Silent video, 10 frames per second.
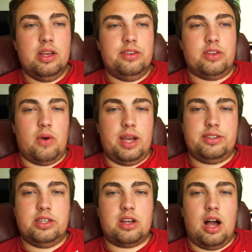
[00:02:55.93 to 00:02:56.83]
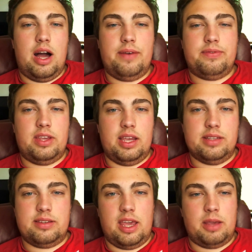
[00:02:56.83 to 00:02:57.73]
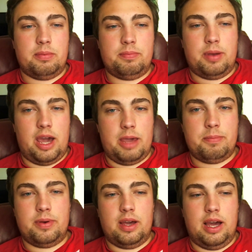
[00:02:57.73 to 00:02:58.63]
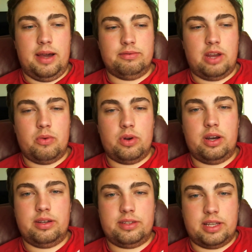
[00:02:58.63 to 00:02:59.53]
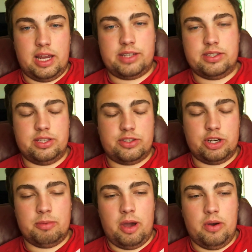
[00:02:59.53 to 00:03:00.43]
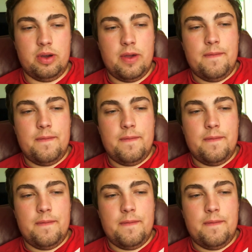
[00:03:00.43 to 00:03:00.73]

So I took off the intake pipe right where it connects to the turbo,